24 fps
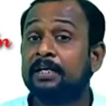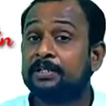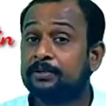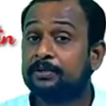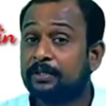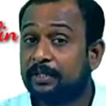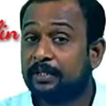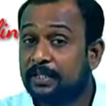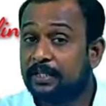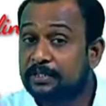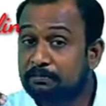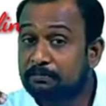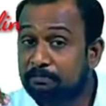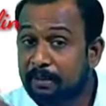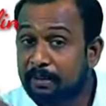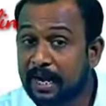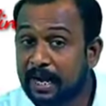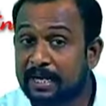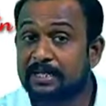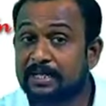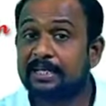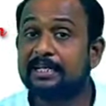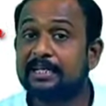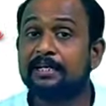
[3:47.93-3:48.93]
So, it is
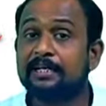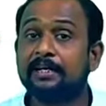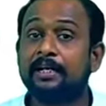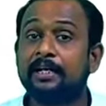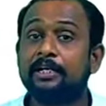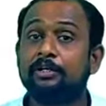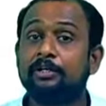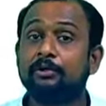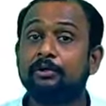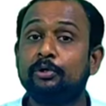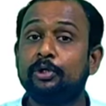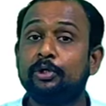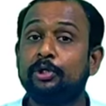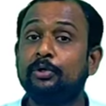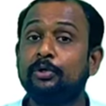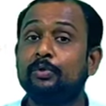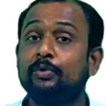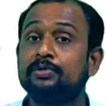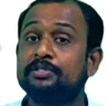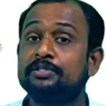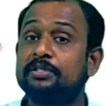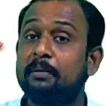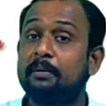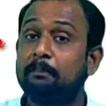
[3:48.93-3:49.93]
mandatory to
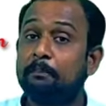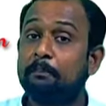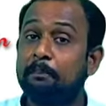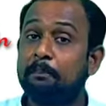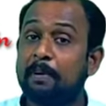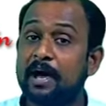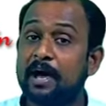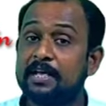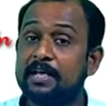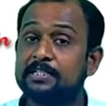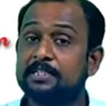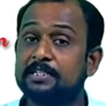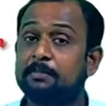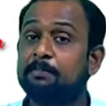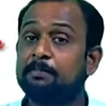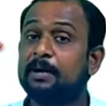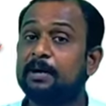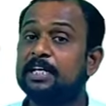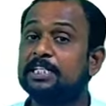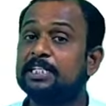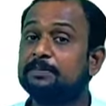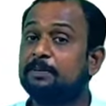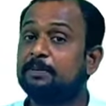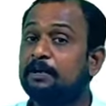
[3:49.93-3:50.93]
use the past
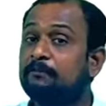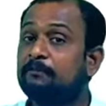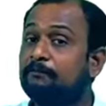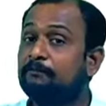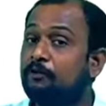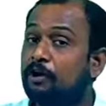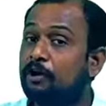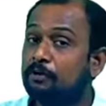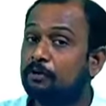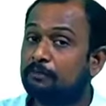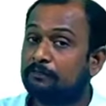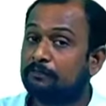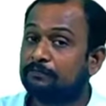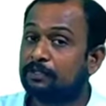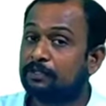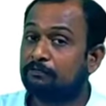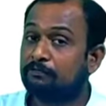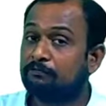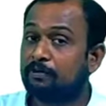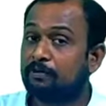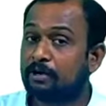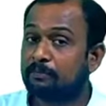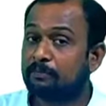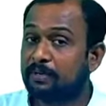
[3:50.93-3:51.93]
participle form of
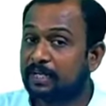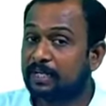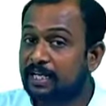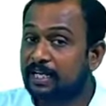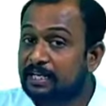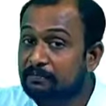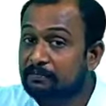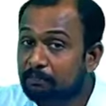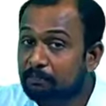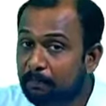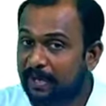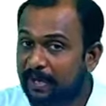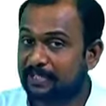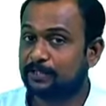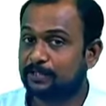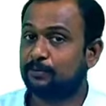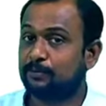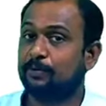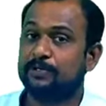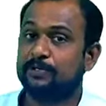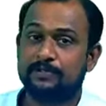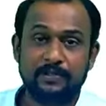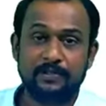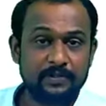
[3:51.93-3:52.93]
the verb in
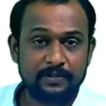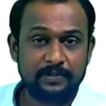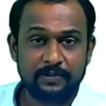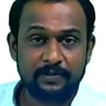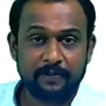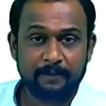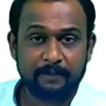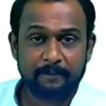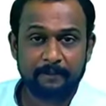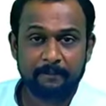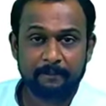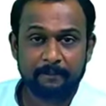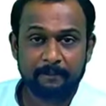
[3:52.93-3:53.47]
passive voices.